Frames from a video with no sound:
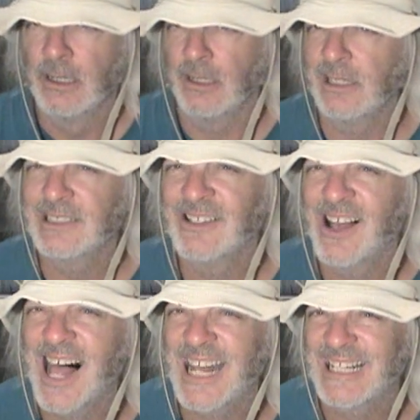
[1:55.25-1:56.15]
It is
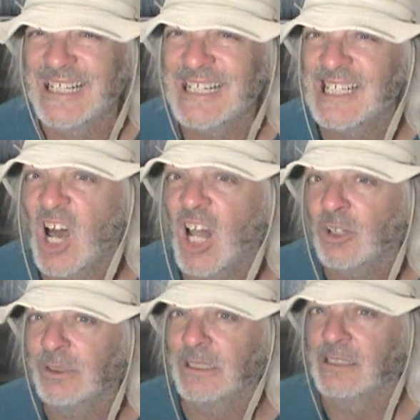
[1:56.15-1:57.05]
not
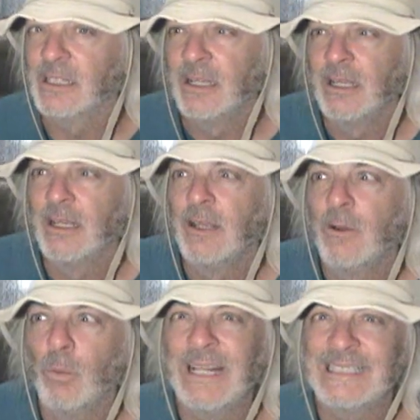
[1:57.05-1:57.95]
intolerant
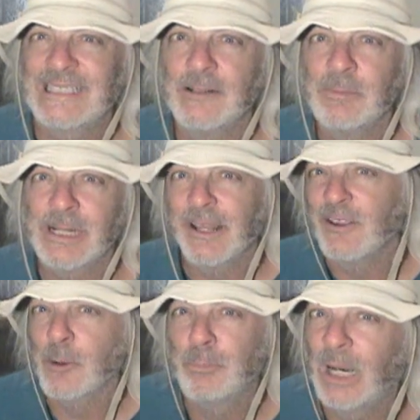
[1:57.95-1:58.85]
when somebody
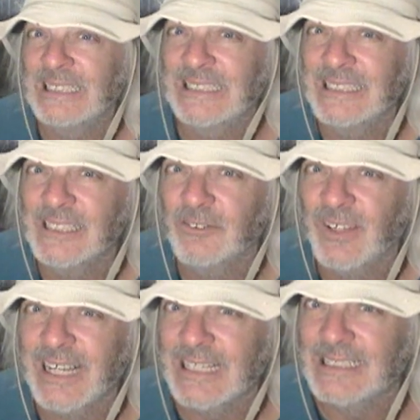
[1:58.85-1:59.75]
you're punching in the
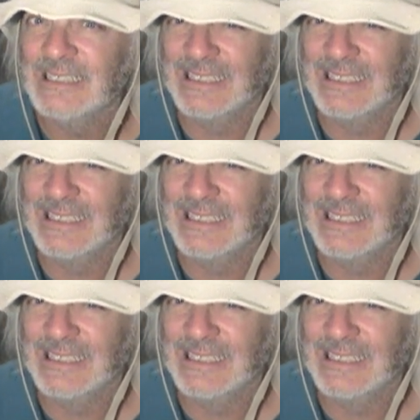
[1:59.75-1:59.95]
face